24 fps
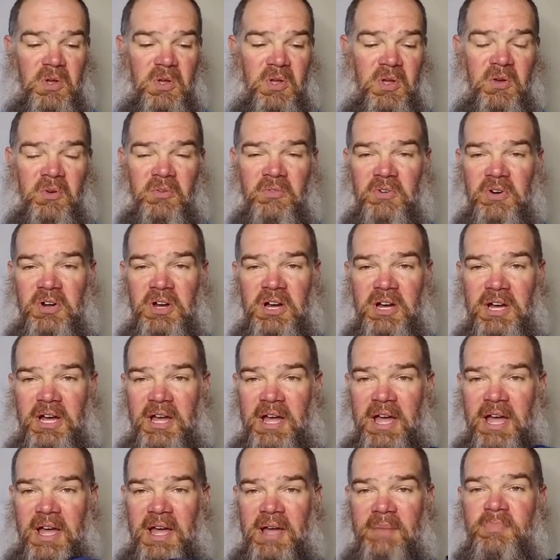overall,
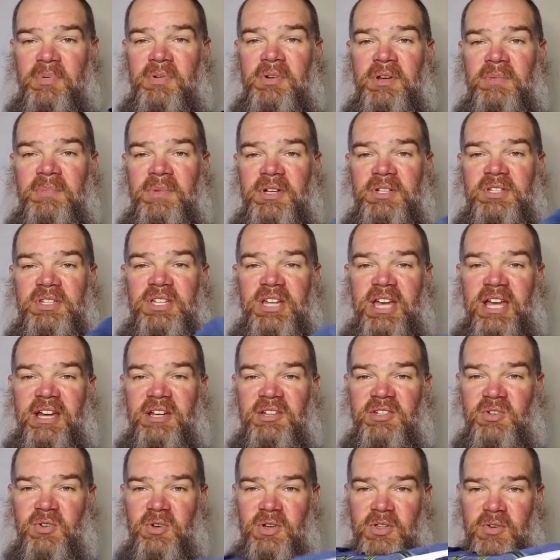I
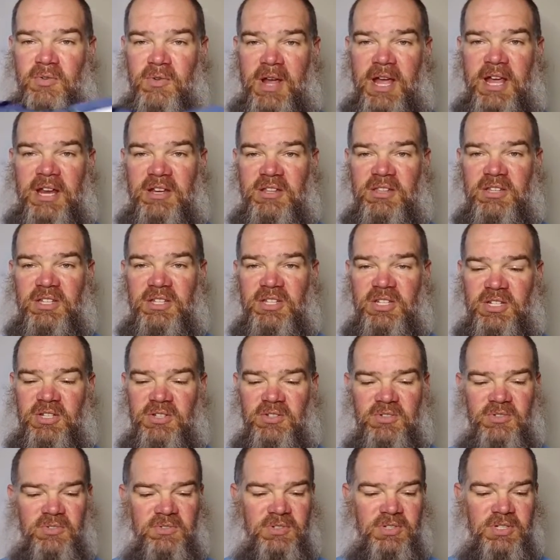enjoy the ride of these
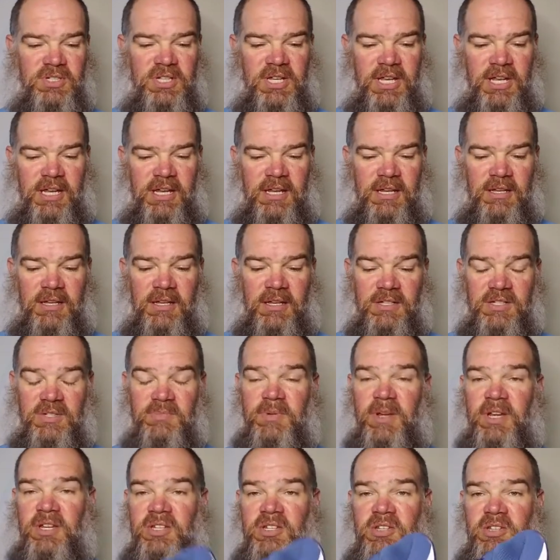shoes, and
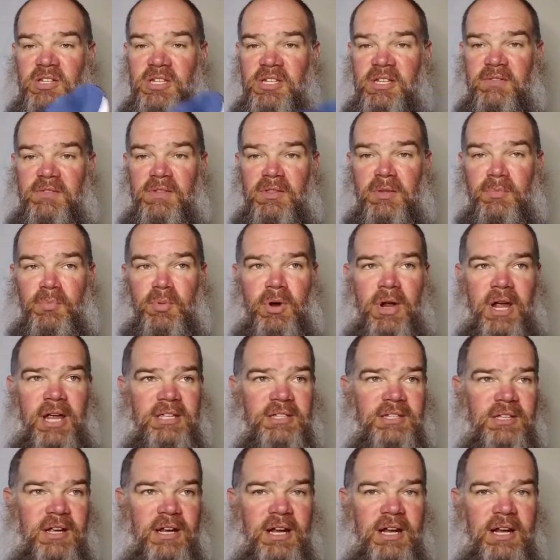especially given the price.